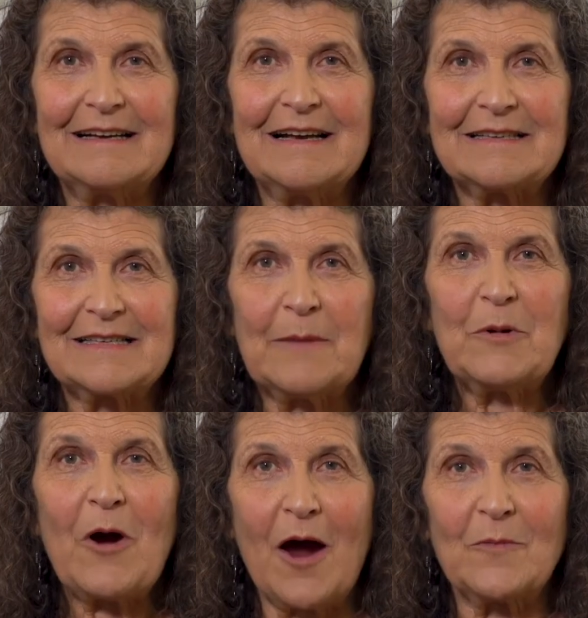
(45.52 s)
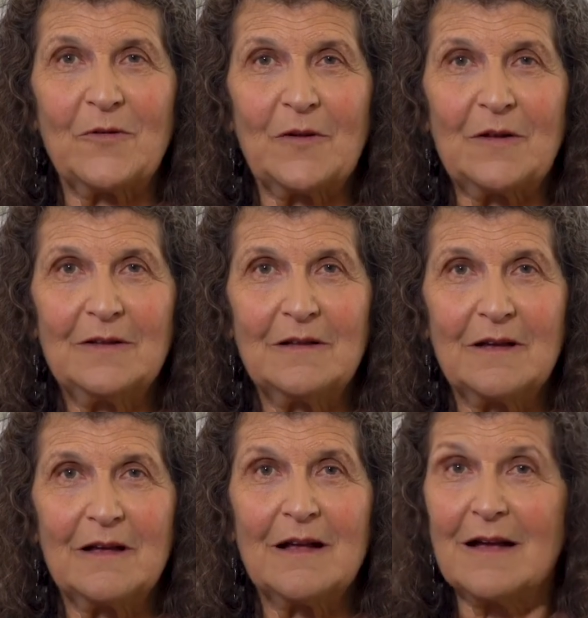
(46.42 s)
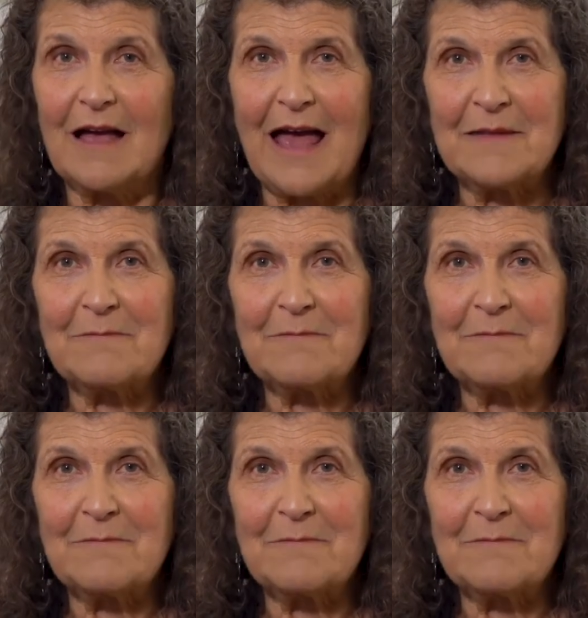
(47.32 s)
Some are harmful, and